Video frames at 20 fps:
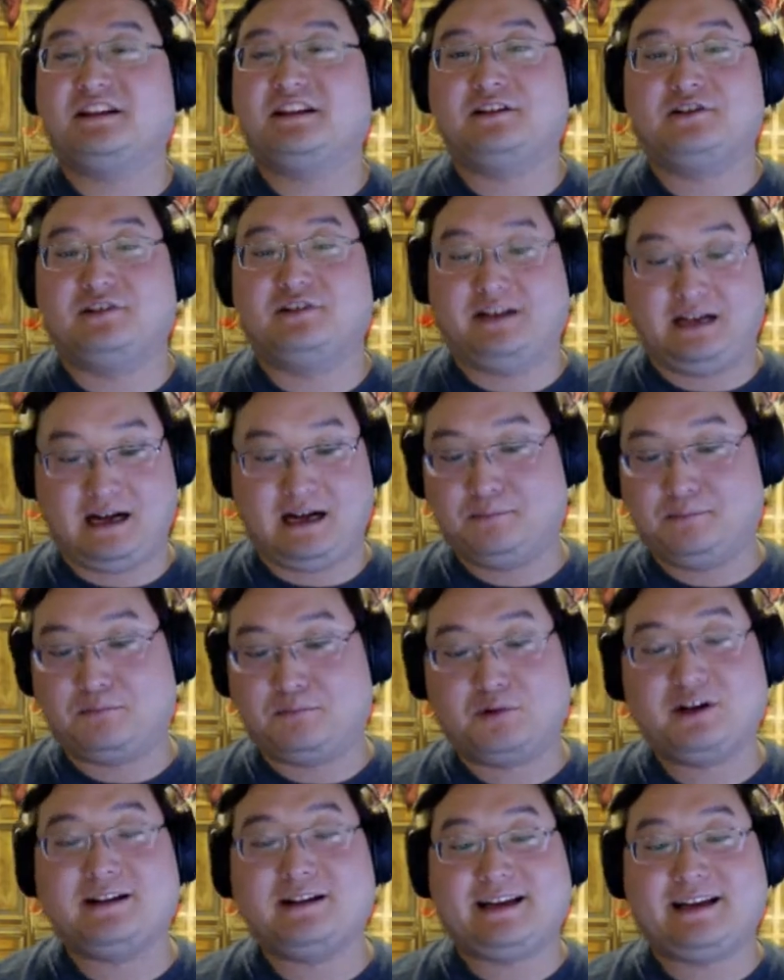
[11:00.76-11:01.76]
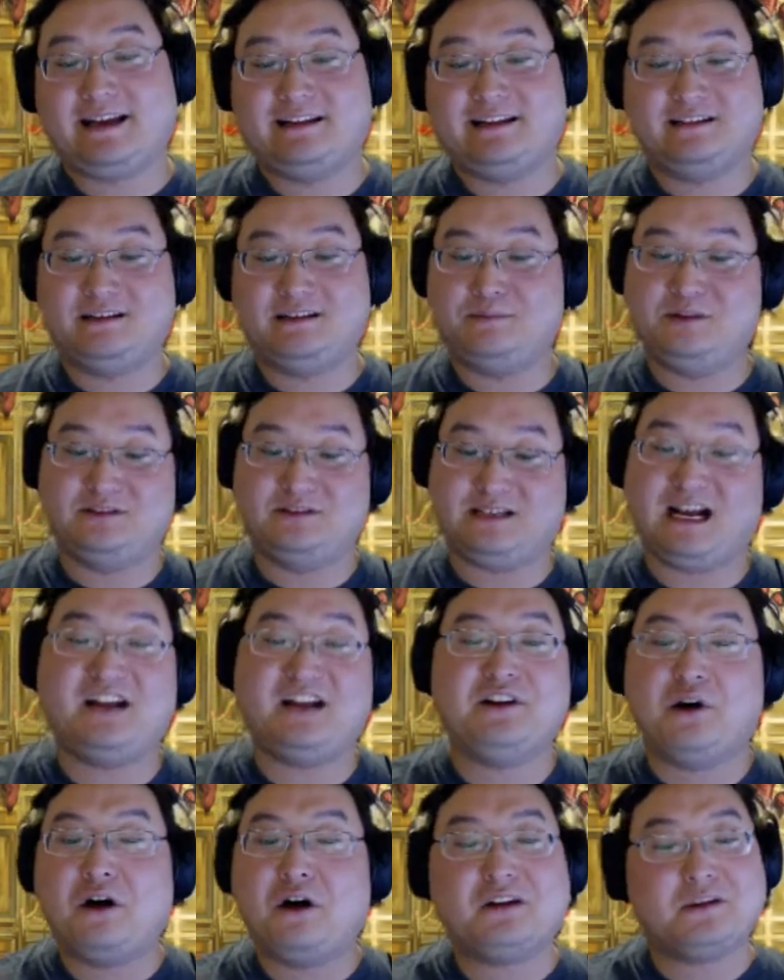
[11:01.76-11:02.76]
Korean. I'm really getting into music. I
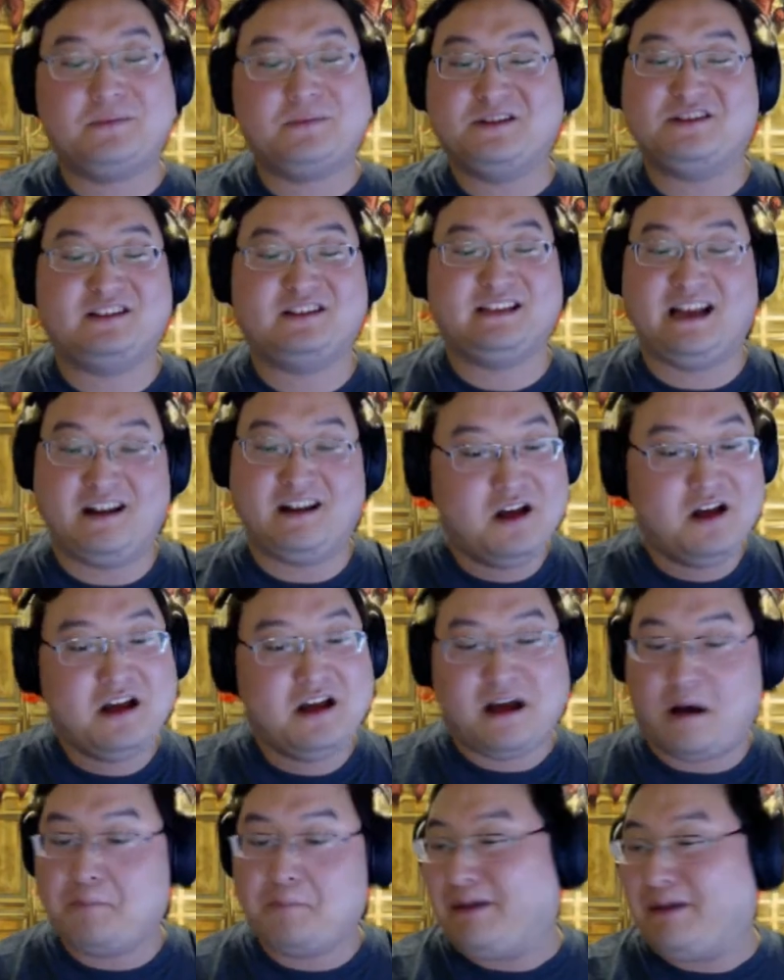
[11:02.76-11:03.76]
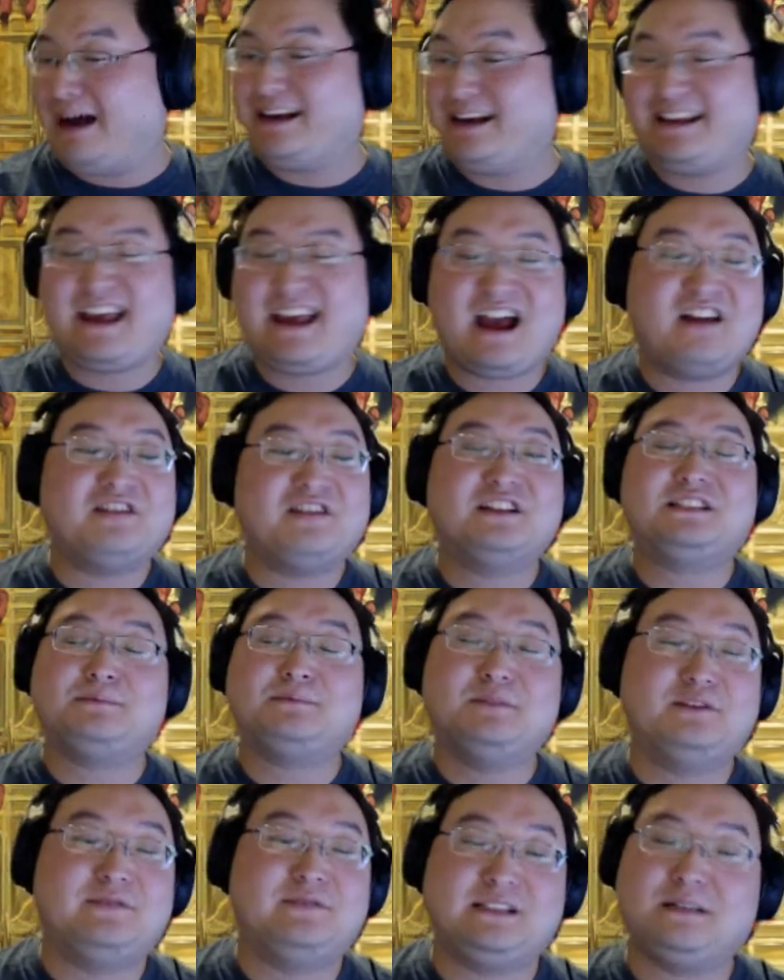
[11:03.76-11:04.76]
know all the music now. I'm buying countless
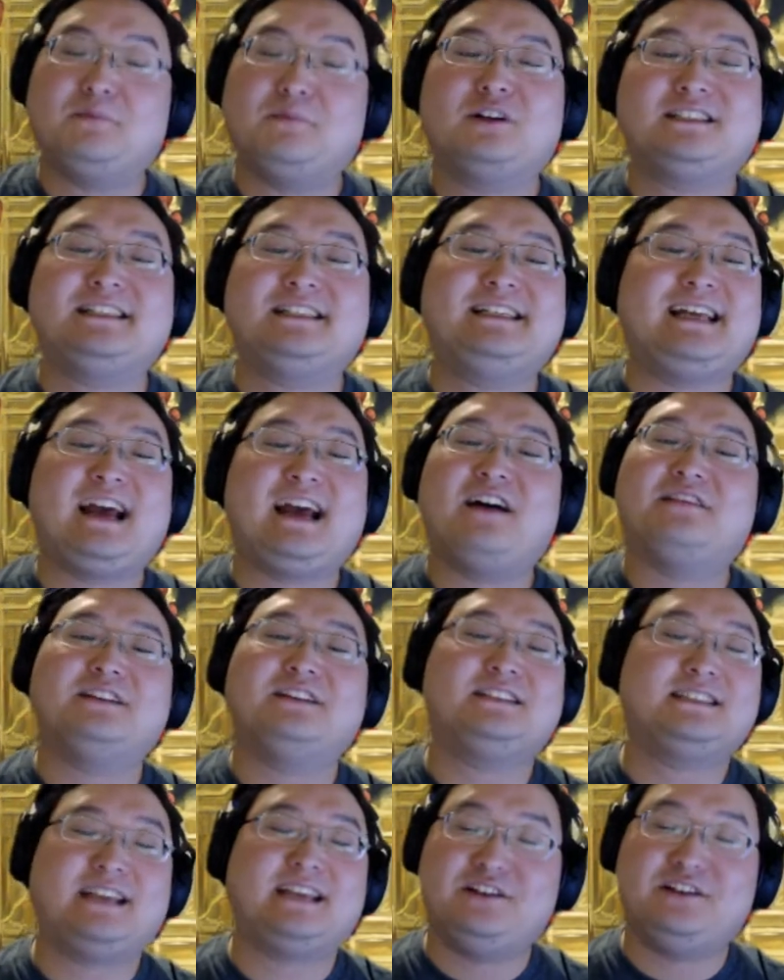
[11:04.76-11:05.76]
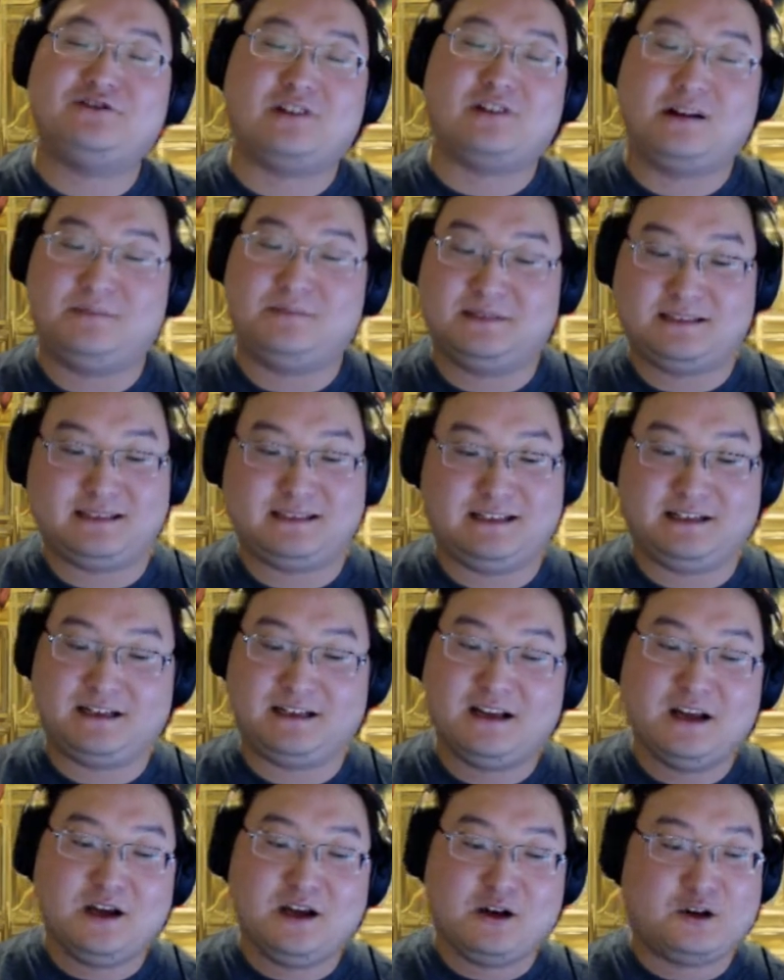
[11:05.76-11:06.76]
movies. I'm watching countless K dramas like
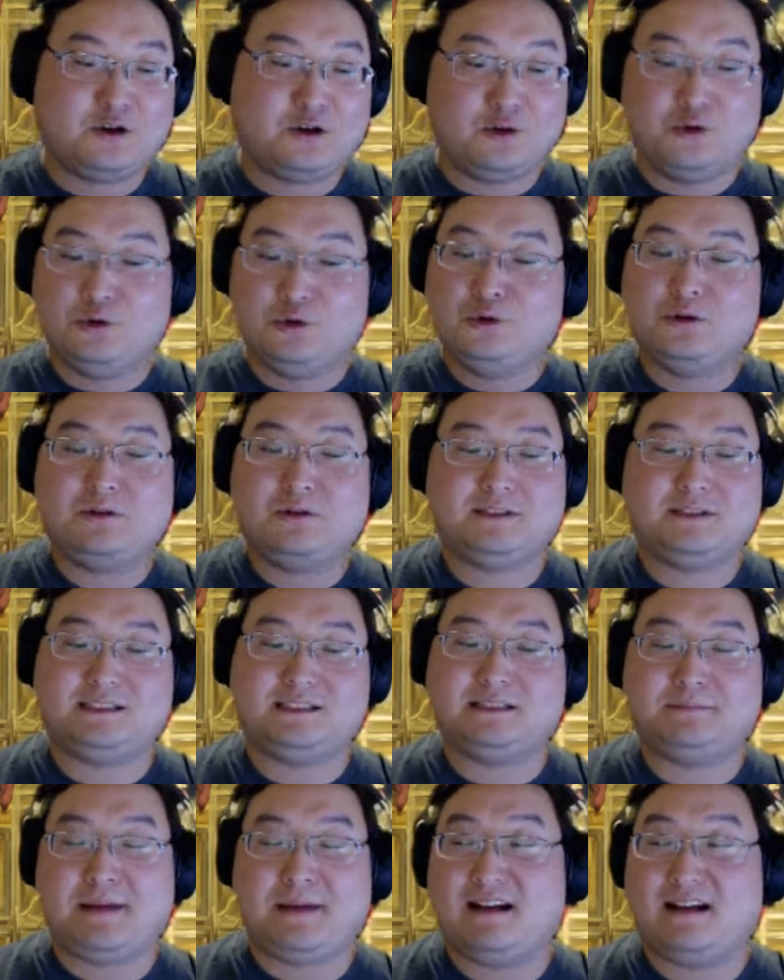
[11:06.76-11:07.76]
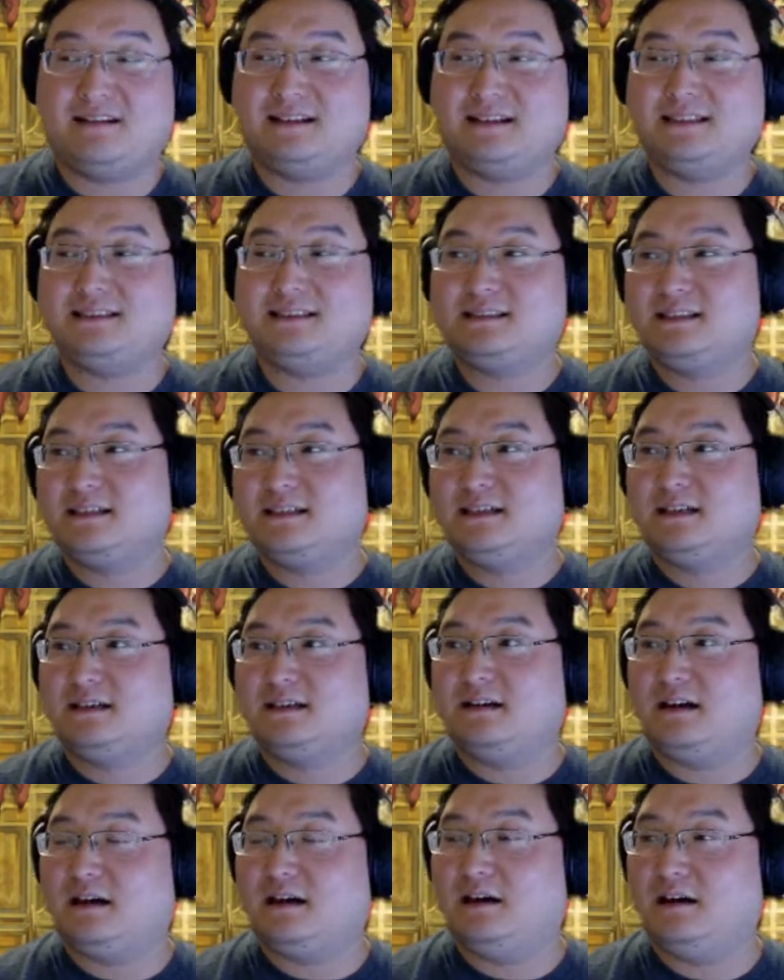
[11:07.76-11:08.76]
Goong, which is Palace,
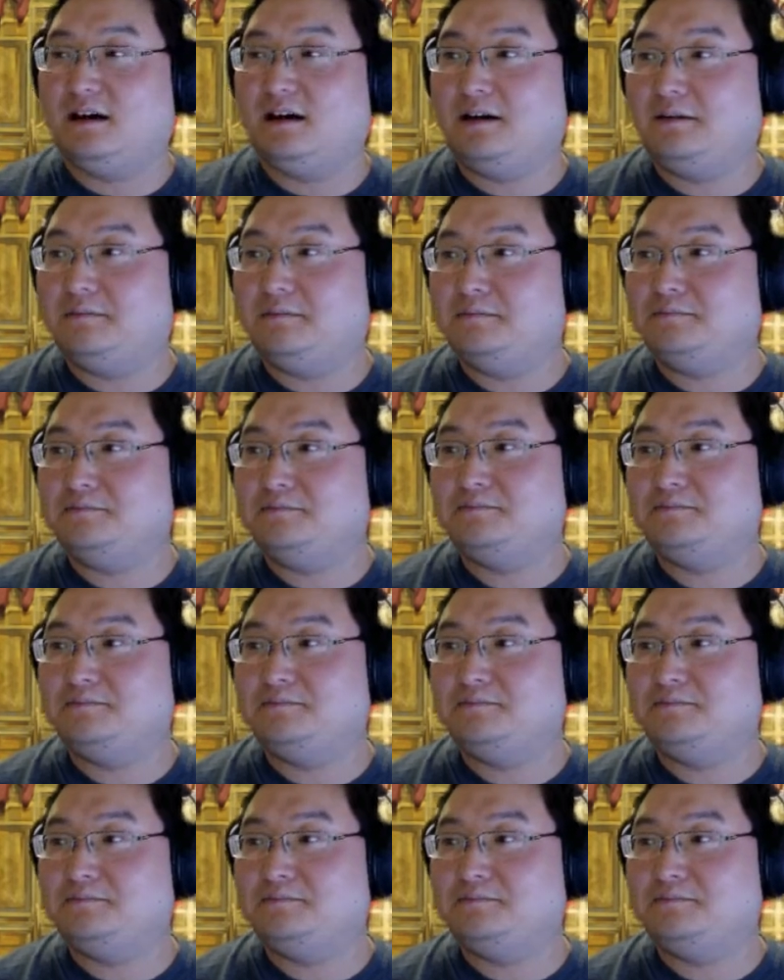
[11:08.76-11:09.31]
um,